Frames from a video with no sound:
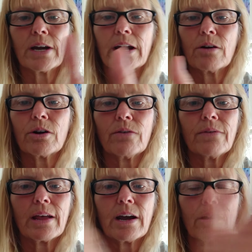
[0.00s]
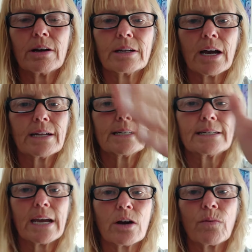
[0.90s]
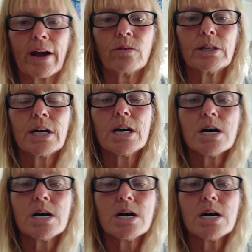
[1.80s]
here and over there and kind of snake around.